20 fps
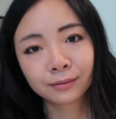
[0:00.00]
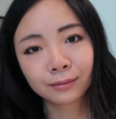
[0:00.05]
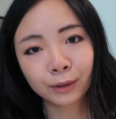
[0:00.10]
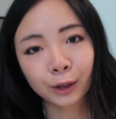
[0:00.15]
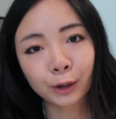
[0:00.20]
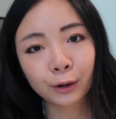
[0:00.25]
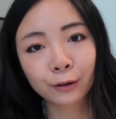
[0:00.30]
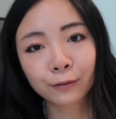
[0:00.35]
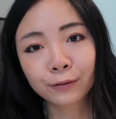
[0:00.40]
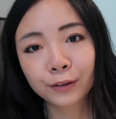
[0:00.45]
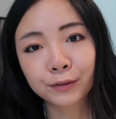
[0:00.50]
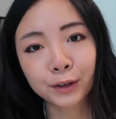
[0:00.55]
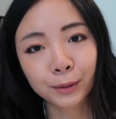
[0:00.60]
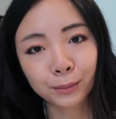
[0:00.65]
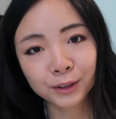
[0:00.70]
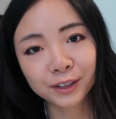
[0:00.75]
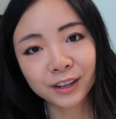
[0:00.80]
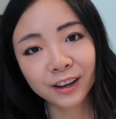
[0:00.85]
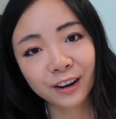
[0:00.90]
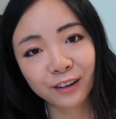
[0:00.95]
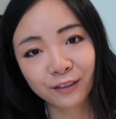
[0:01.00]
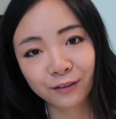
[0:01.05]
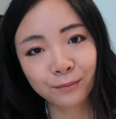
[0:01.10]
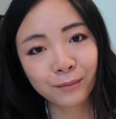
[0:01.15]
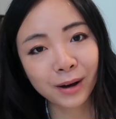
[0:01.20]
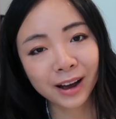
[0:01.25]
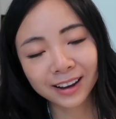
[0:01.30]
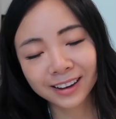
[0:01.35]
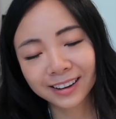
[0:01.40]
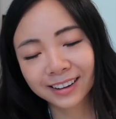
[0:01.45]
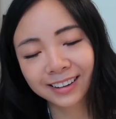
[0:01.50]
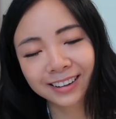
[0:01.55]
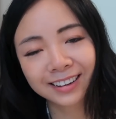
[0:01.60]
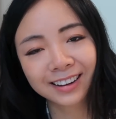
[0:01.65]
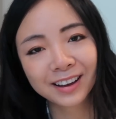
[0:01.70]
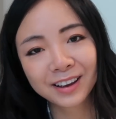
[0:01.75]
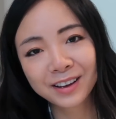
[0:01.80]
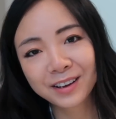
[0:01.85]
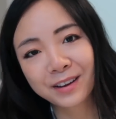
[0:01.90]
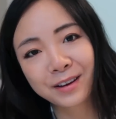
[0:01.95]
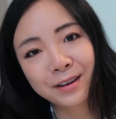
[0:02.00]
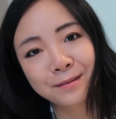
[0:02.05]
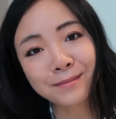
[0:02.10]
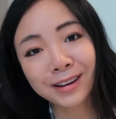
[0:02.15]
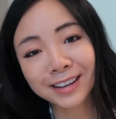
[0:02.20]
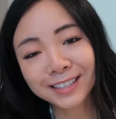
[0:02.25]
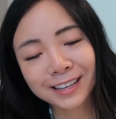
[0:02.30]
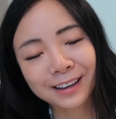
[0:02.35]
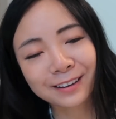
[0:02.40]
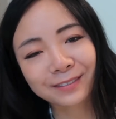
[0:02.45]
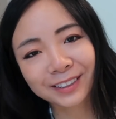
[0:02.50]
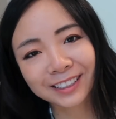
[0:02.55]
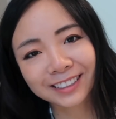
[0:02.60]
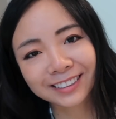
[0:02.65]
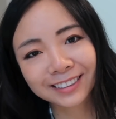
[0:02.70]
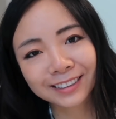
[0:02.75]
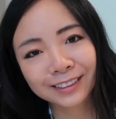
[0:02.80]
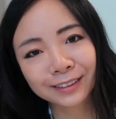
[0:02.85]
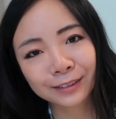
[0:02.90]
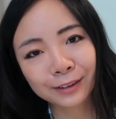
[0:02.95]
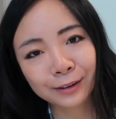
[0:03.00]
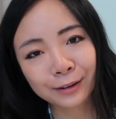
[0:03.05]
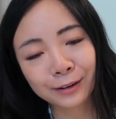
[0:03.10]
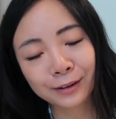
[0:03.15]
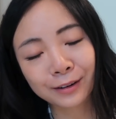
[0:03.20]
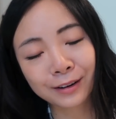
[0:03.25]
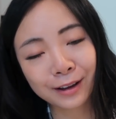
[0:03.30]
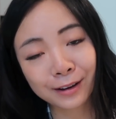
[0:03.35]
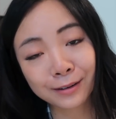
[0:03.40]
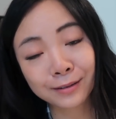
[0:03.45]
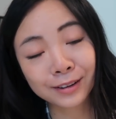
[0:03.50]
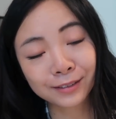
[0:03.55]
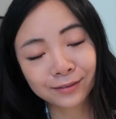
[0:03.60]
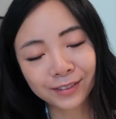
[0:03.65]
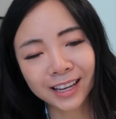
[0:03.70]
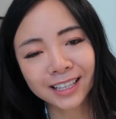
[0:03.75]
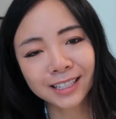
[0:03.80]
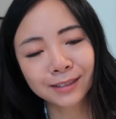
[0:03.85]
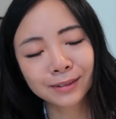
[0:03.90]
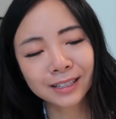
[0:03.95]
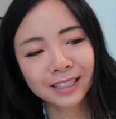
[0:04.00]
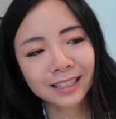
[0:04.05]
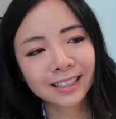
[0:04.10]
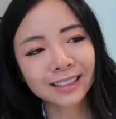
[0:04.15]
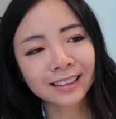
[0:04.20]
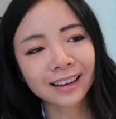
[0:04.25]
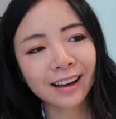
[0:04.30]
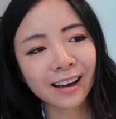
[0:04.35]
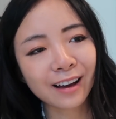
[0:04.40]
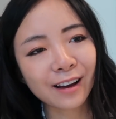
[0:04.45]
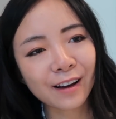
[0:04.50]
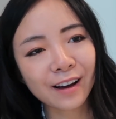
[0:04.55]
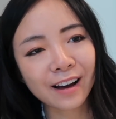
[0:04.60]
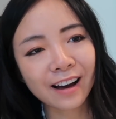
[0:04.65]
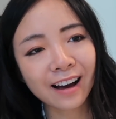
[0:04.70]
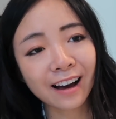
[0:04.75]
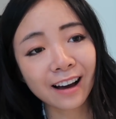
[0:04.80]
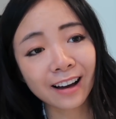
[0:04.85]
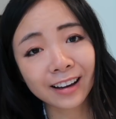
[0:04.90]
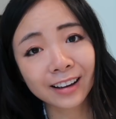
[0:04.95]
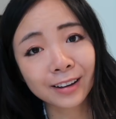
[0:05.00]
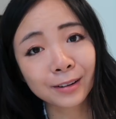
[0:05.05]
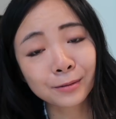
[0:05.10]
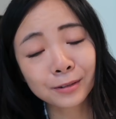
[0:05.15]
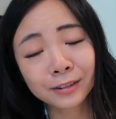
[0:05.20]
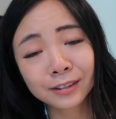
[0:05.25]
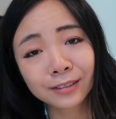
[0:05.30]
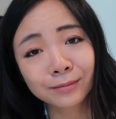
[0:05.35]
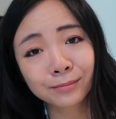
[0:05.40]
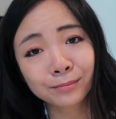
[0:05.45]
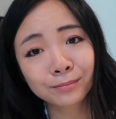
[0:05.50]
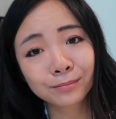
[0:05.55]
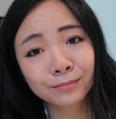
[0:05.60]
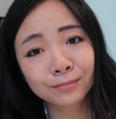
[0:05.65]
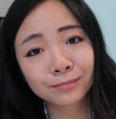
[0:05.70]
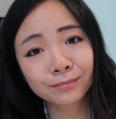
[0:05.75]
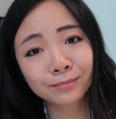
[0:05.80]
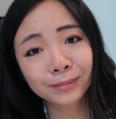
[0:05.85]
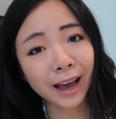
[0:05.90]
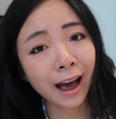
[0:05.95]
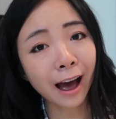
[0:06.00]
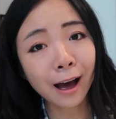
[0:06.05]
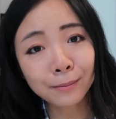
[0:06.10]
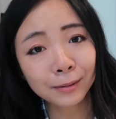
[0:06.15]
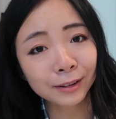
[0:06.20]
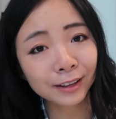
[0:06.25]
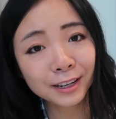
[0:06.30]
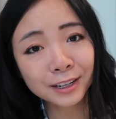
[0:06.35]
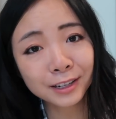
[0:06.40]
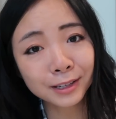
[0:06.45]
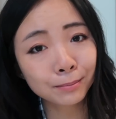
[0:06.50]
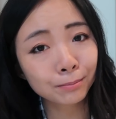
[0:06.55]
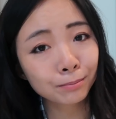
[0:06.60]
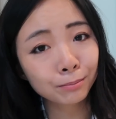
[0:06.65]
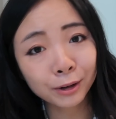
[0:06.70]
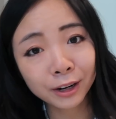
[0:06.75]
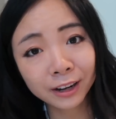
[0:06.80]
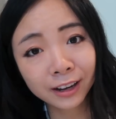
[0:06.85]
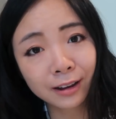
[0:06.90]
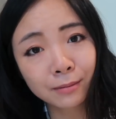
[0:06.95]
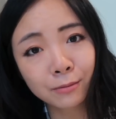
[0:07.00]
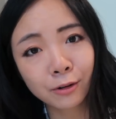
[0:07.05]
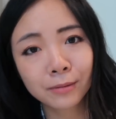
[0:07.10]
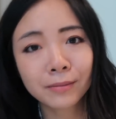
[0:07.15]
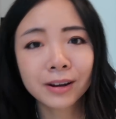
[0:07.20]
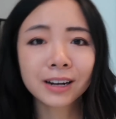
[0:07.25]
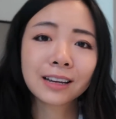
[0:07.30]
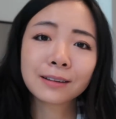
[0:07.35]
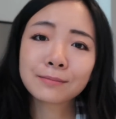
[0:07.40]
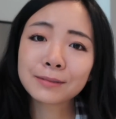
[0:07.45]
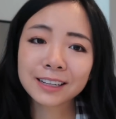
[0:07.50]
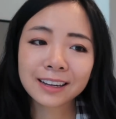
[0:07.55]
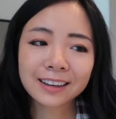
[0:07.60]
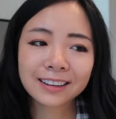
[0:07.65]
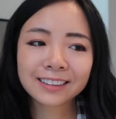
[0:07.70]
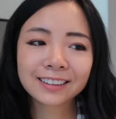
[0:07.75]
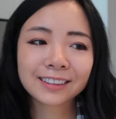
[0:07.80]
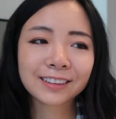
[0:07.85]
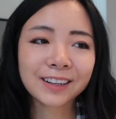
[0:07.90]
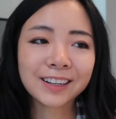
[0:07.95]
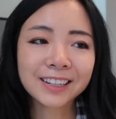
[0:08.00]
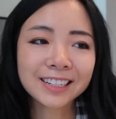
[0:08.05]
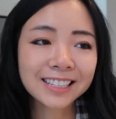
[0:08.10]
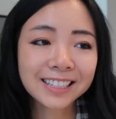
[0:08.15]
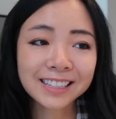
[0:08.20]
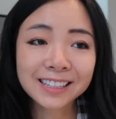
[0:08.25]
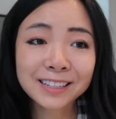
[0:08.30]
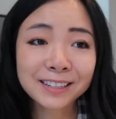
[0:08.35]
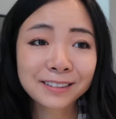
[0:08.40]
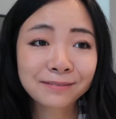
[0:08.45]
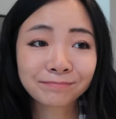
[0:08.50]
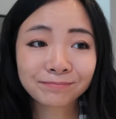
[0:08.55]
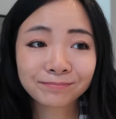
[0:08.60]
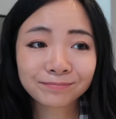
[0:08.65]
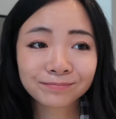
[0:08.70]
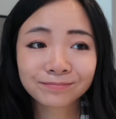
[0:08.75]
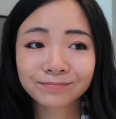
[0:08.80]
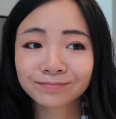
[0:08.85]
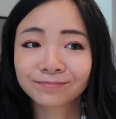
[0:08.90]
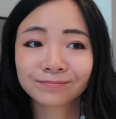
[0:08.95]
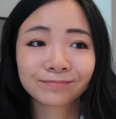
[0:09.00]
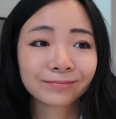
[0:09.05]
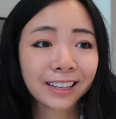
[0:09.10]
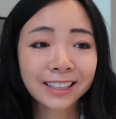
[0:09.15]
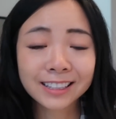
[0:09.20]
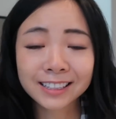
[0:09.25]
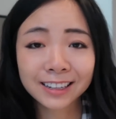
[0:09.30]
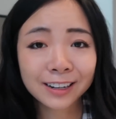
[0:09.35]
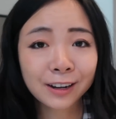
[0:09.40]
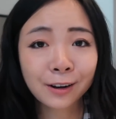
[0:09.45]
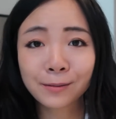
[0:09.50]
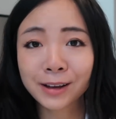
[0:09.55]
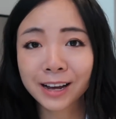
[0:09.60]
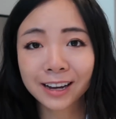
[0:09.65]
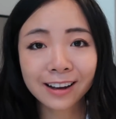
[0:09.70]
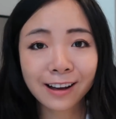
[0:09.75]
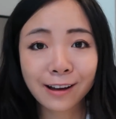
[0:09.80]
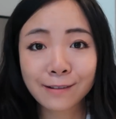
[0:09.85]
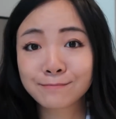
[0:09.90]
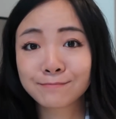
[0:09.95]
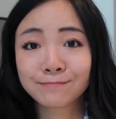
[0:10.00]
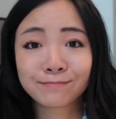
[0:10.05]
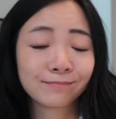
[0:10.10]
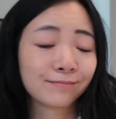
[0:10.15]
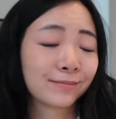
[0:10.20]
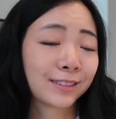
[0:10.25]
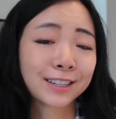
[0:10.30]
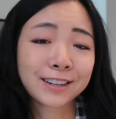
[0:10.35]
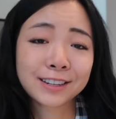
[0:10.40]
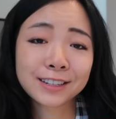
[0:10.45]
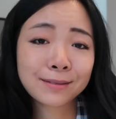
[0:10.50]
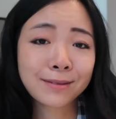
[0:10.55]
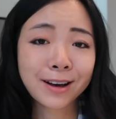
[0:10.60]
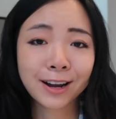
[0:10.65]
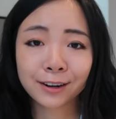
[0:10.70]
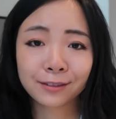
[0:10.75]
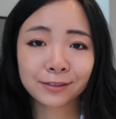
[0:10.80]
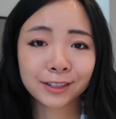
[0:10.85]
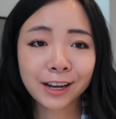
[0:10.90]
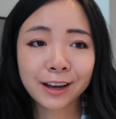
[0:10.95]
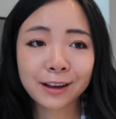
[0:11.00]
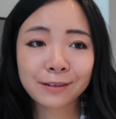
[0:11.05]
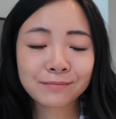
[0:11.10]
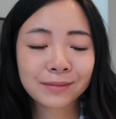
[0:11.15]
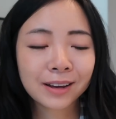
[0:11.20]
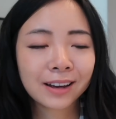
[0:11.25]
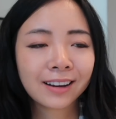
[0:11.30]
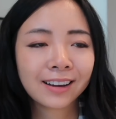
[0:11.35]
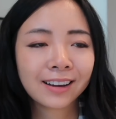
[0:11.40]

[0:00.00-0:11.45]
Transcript: you know, 50% of my savings and investments, I will be happily just putting in more money because honestly, it's gonna go back up. It's just a matter of time.